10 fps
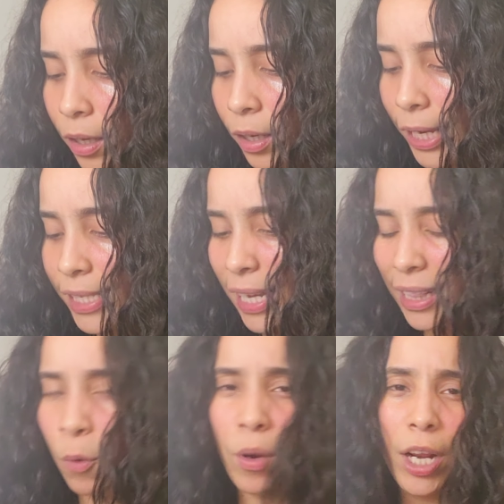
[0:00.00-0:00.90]
It's like
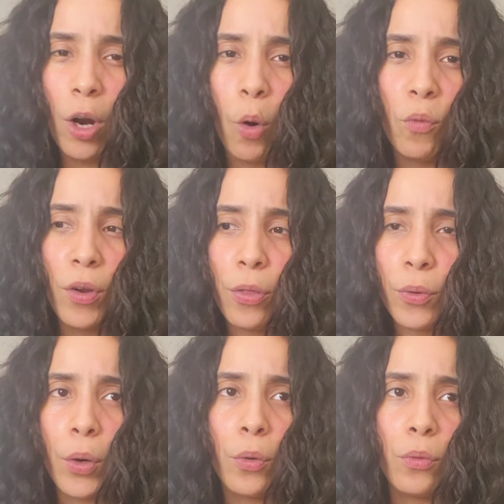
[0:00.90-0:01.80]
they wanted to
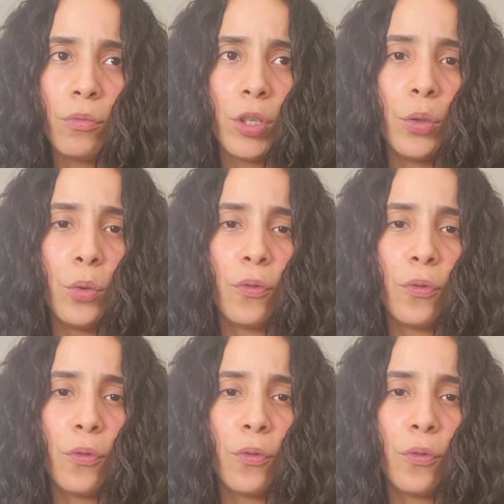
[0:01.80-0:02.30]
overthrow you